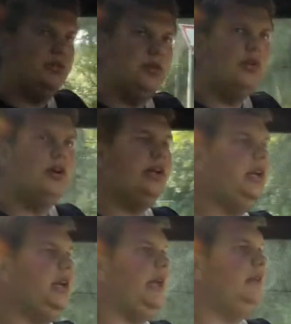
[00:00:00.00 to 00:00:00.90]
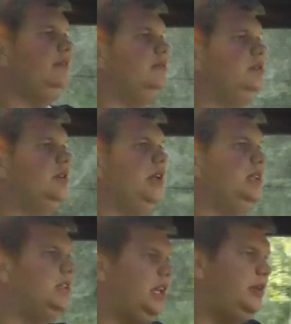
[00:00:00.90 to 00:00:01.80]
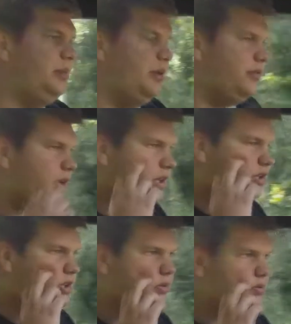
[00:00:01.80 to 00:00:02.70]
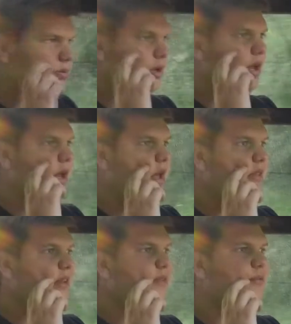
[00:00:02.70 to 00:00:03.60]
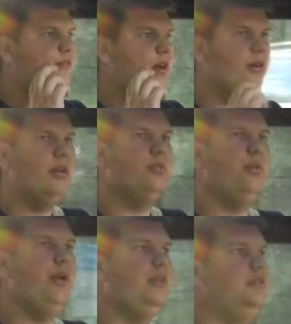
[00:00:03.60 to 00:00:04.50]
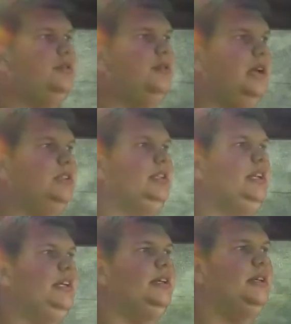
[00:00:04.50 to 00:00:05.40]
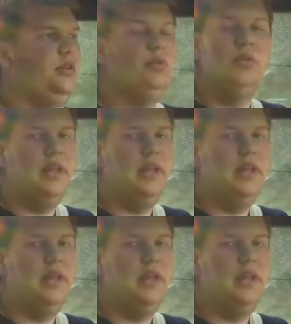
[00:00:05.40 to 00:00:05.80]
recording again. So that's a little bit of an issue. I'll need to figure out a way to actually do